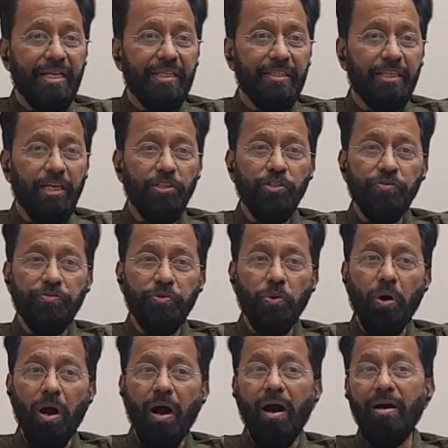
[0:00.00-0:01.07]
that if you
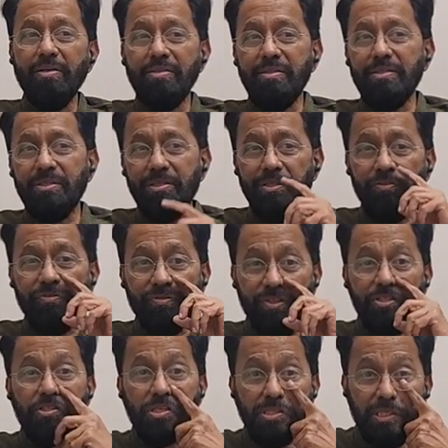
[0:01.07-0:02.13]
aren't, if
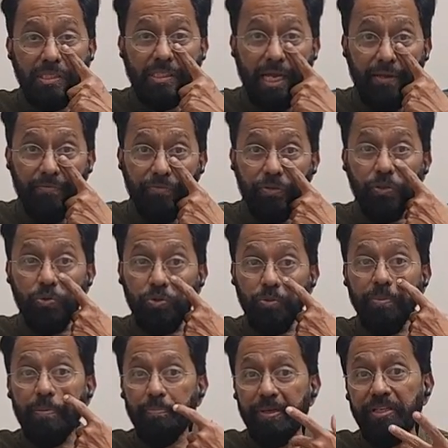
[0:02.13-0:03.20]
this is the time for you to
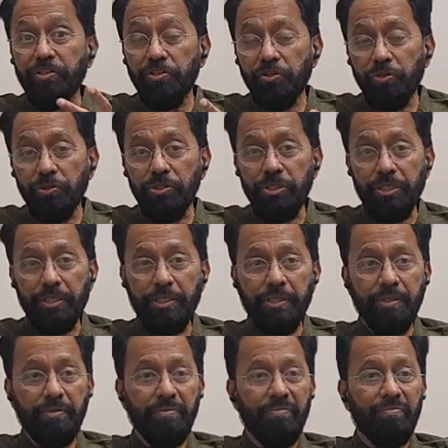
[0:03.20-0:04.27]
be patriotic,
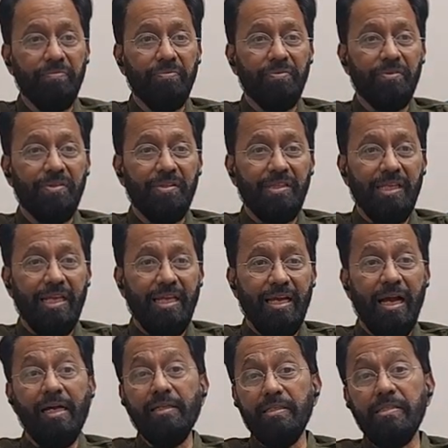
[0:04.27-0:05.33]

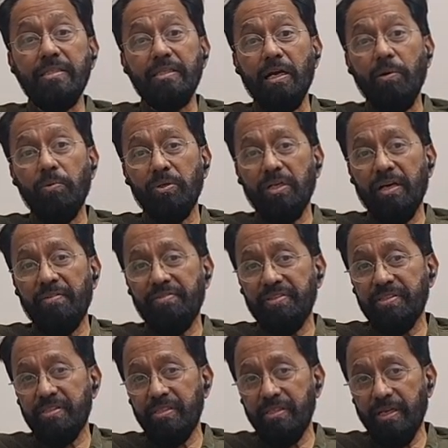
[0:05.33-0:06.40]
and it's an hour and
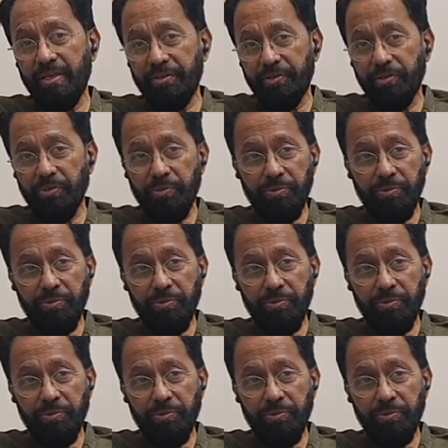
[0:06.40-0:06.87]
scenario.